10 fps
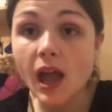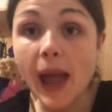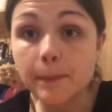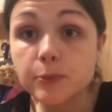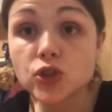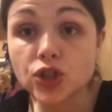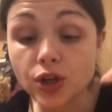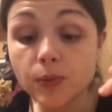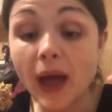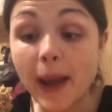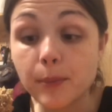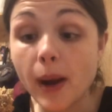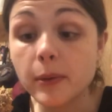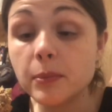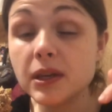I'm sure I
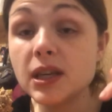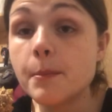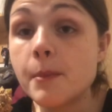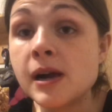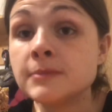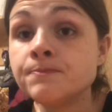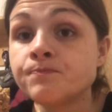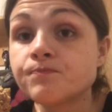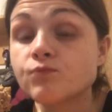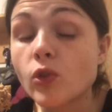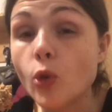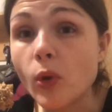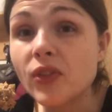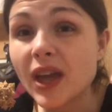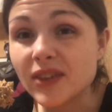probably... The
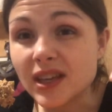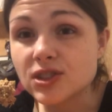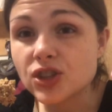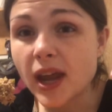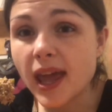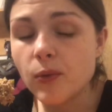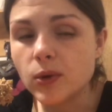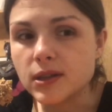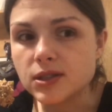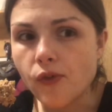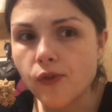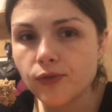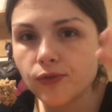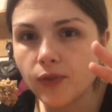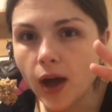only thing I've eaten today was
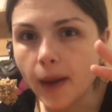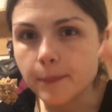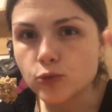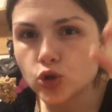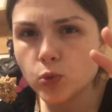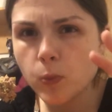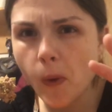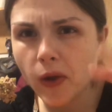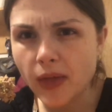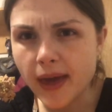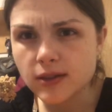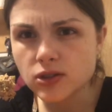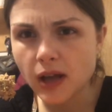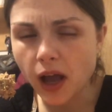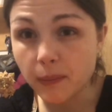um, two boiled
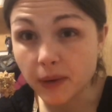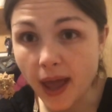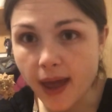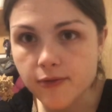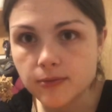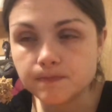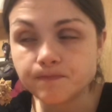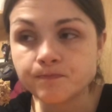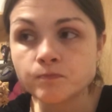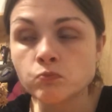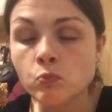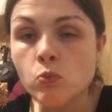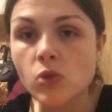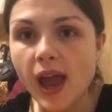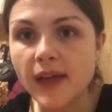eggs, cut them in half.
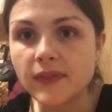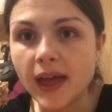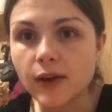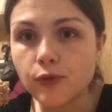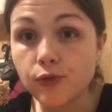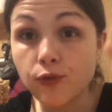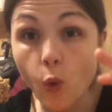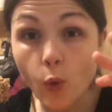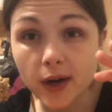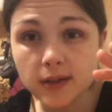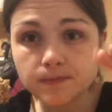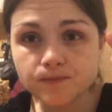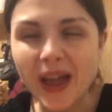And then four...